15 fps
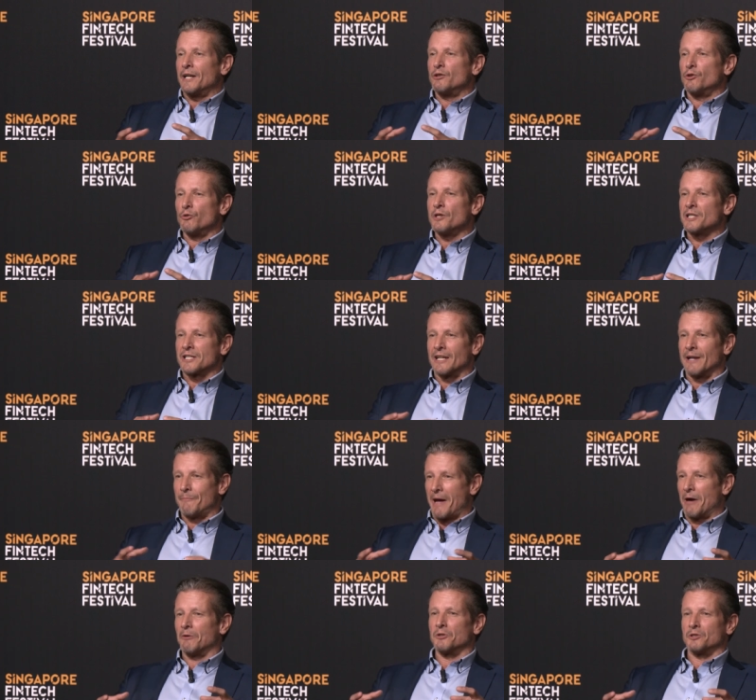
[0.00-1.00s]
do this in a
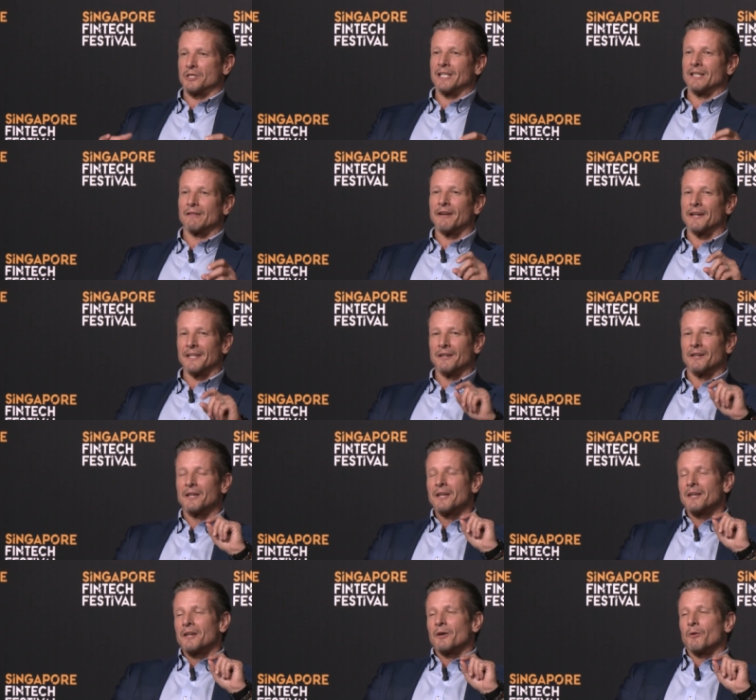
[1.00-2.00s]
balance sheet light
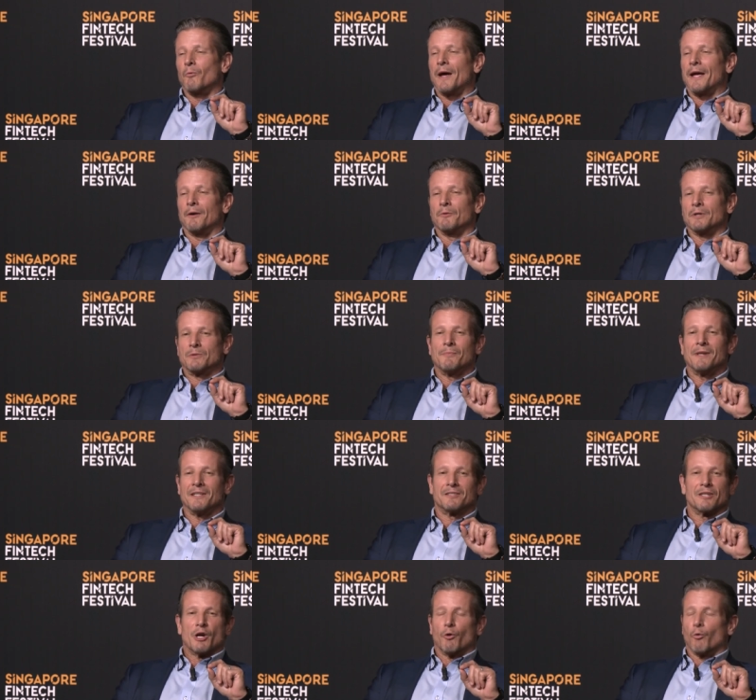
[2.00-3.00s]
way, which
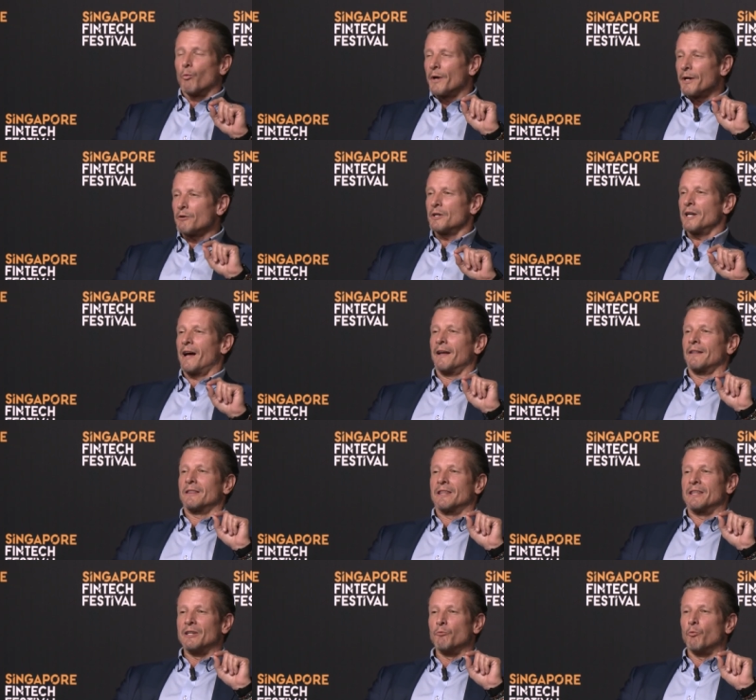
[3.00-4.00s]
means we are
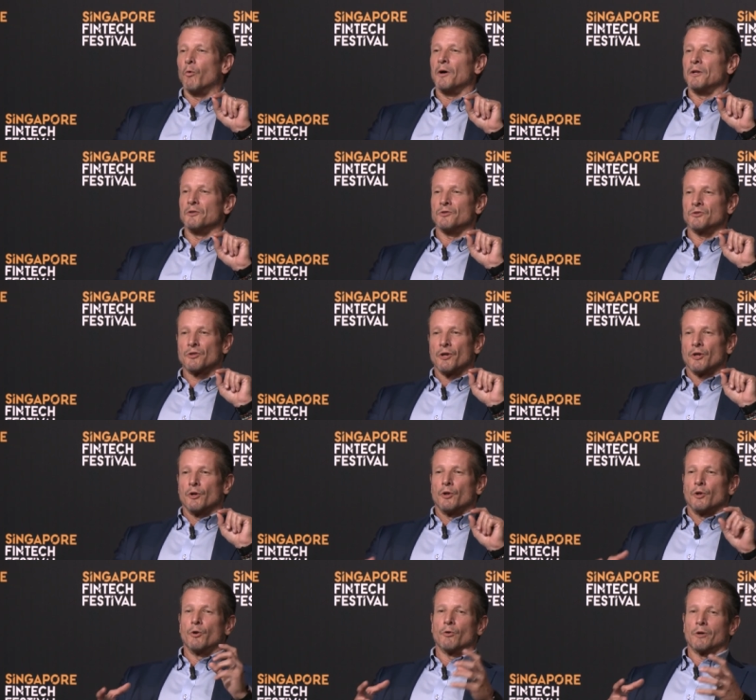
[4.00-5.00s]
not the ones
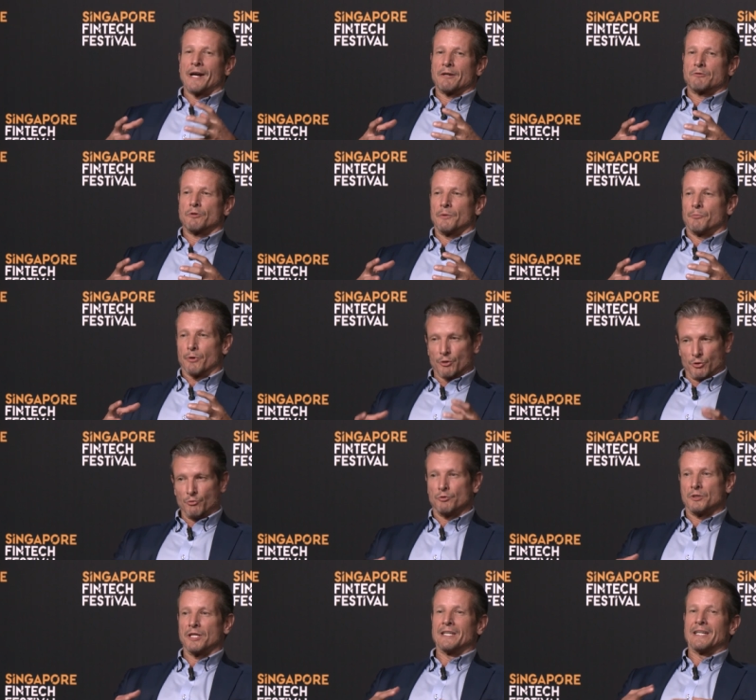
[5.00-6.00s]
who are actually
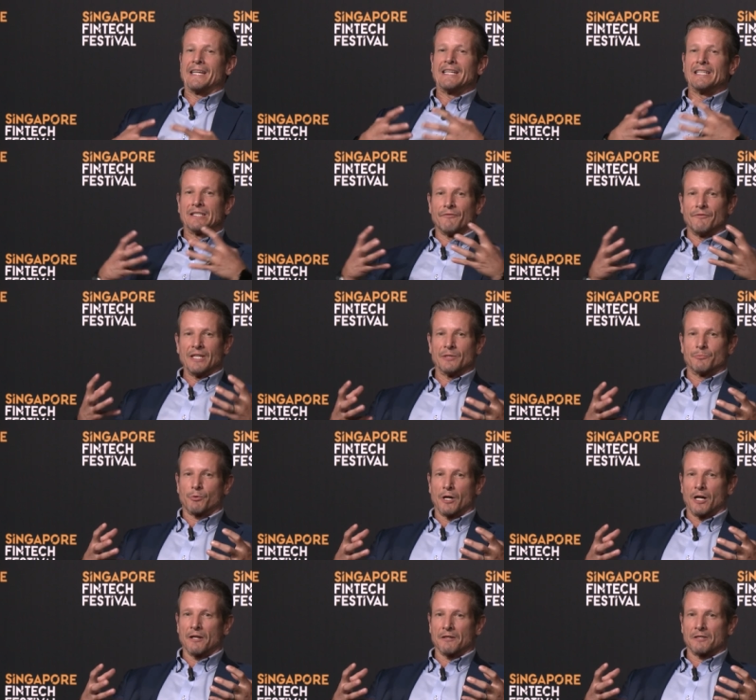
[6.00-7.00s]
producing each of these
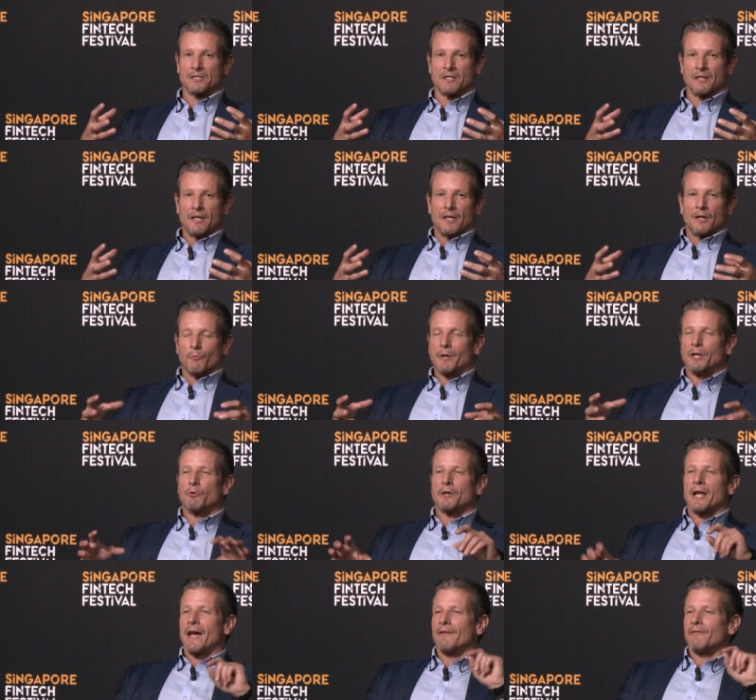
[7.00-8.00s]
products. We
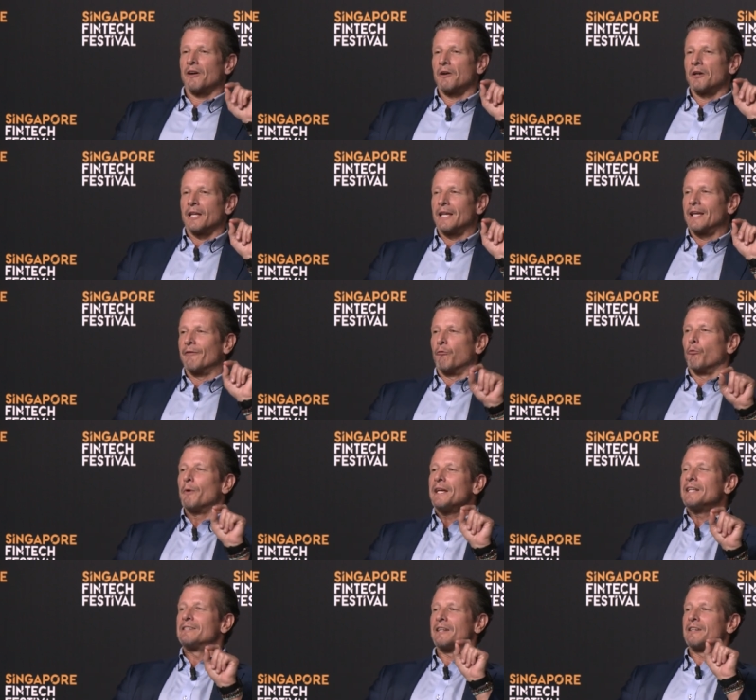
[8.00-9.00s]
don't have a, if
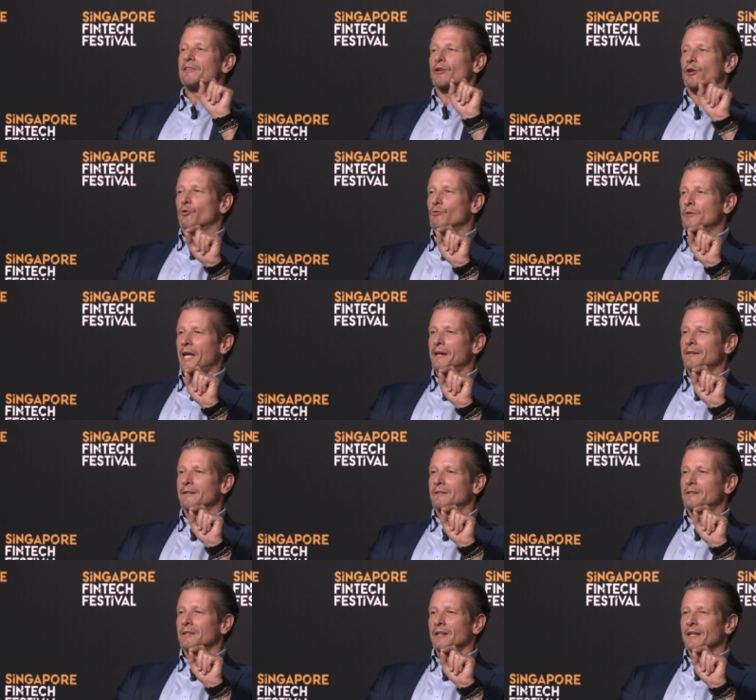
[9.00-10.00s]
we didn't create
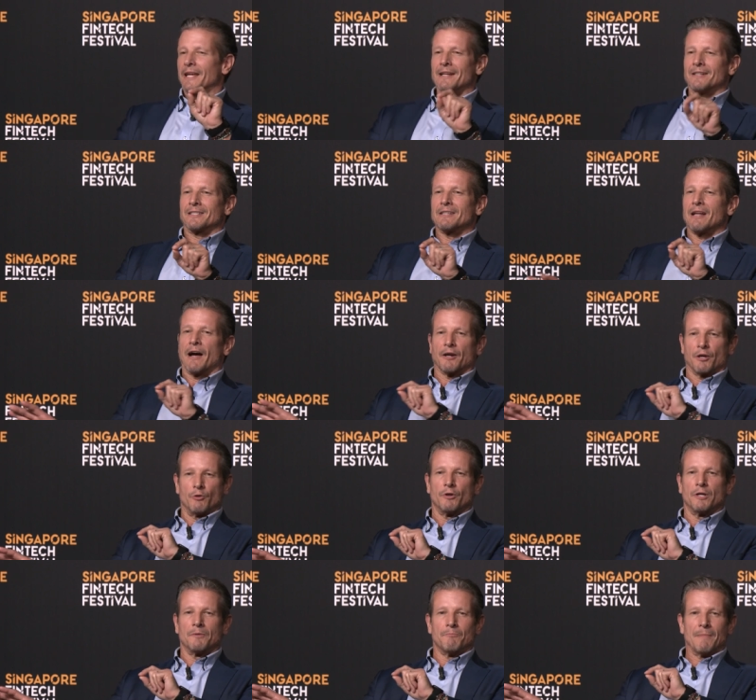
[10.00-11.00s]
it, it's not
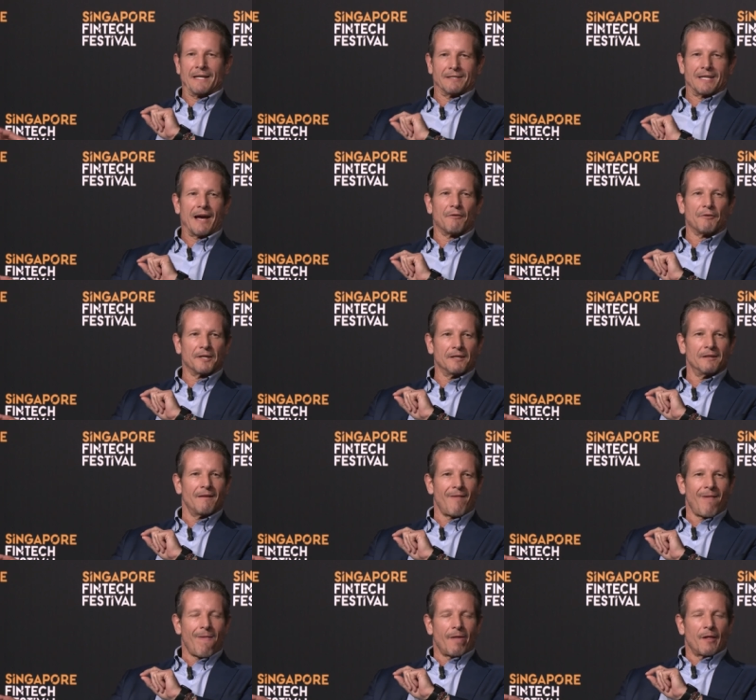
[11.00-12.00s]
good mentality.
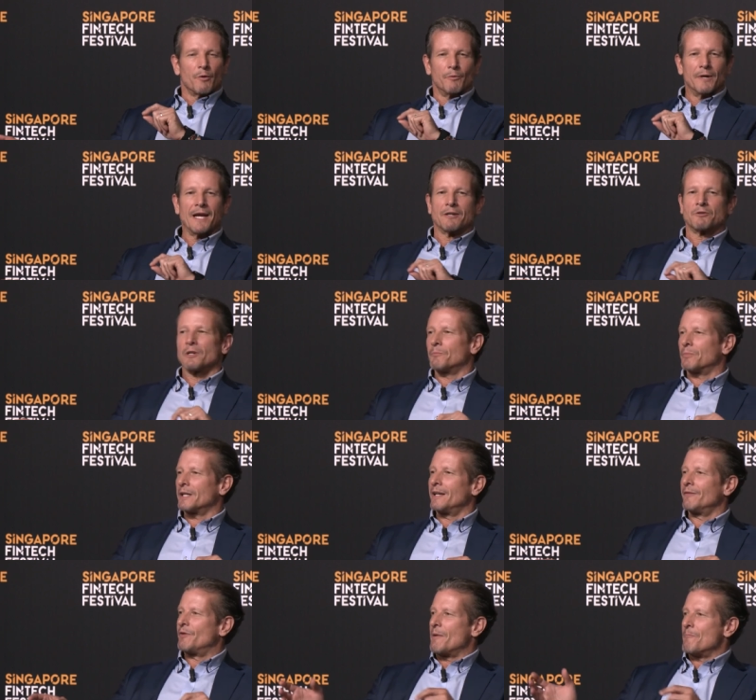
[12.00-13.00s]
We actually
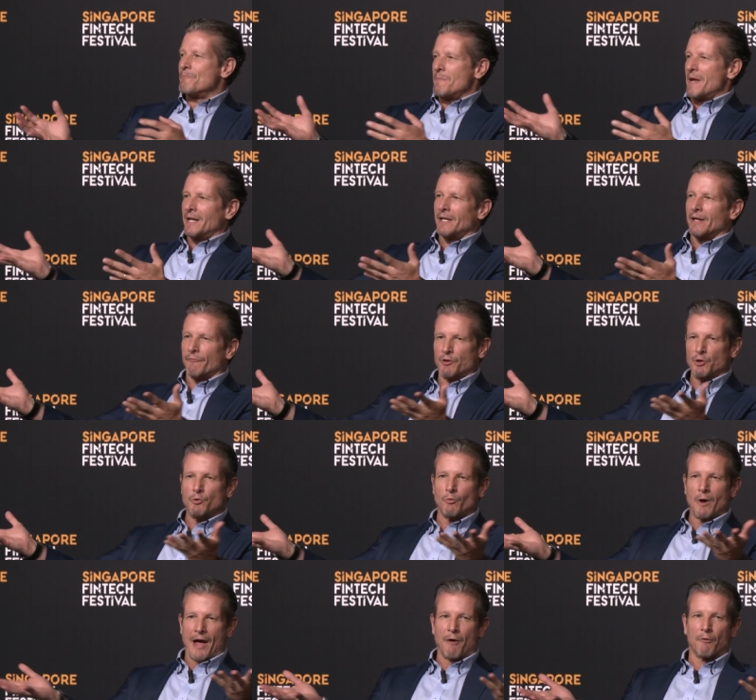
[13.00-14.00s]
believe that many of
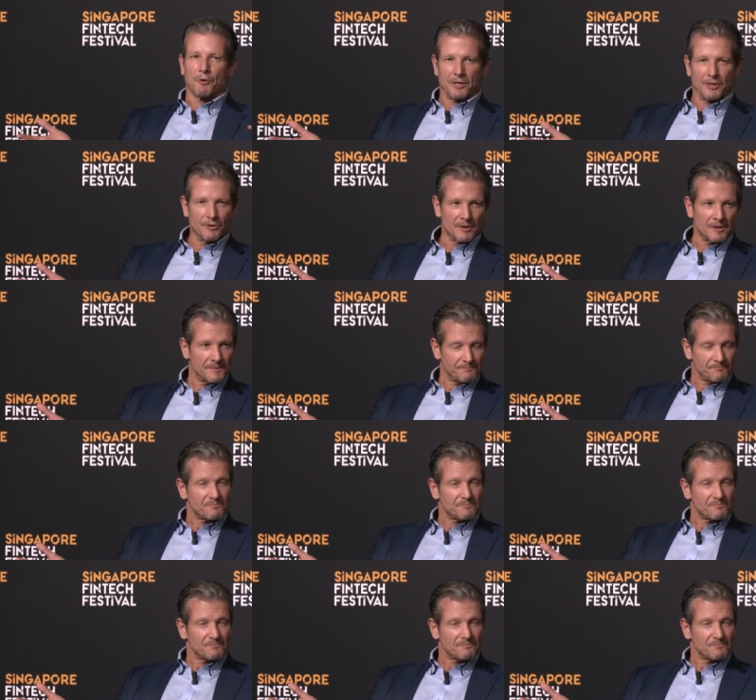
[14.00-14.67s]
you out here